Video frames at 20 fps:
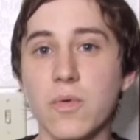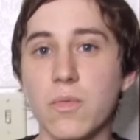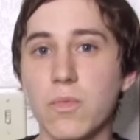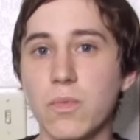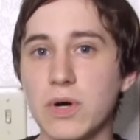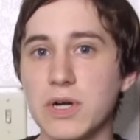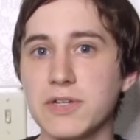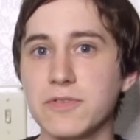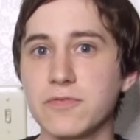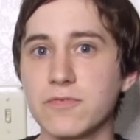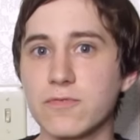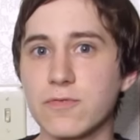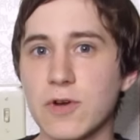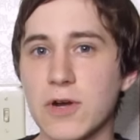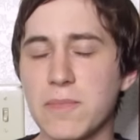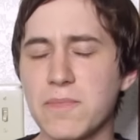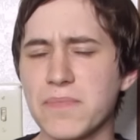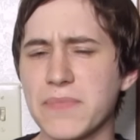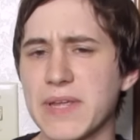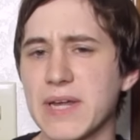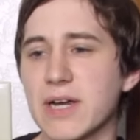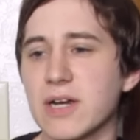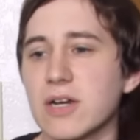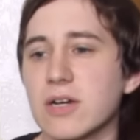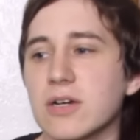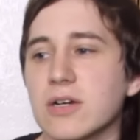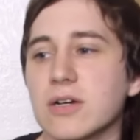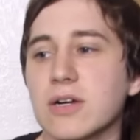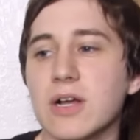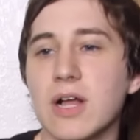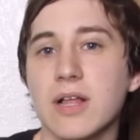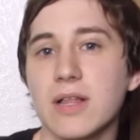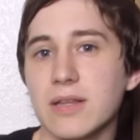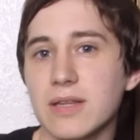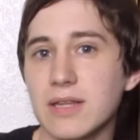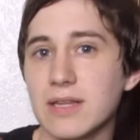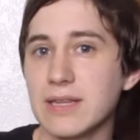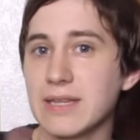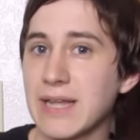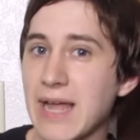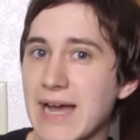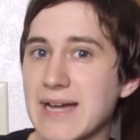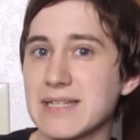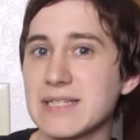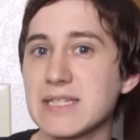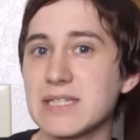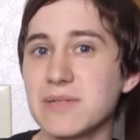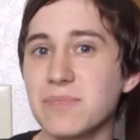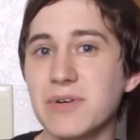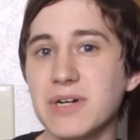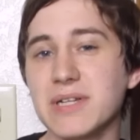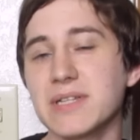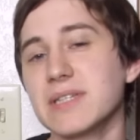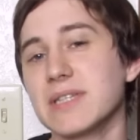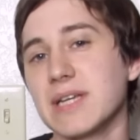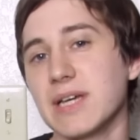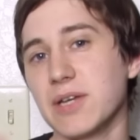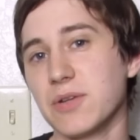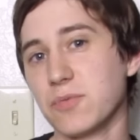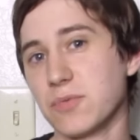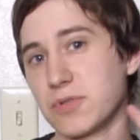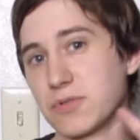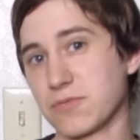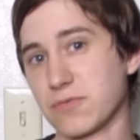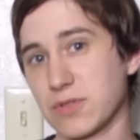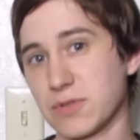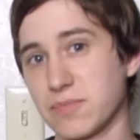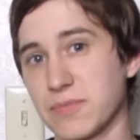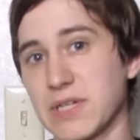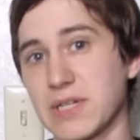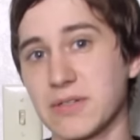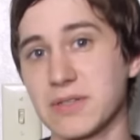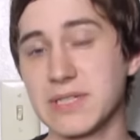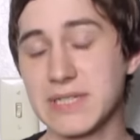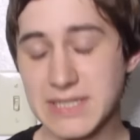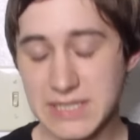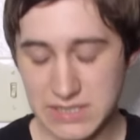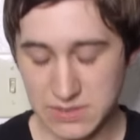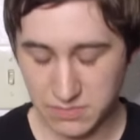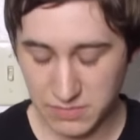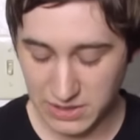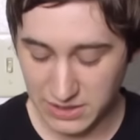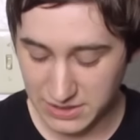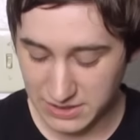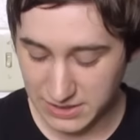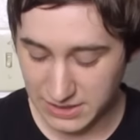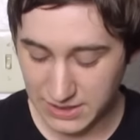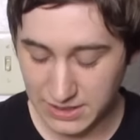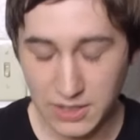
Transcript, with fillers: One from their last month and one from their this month,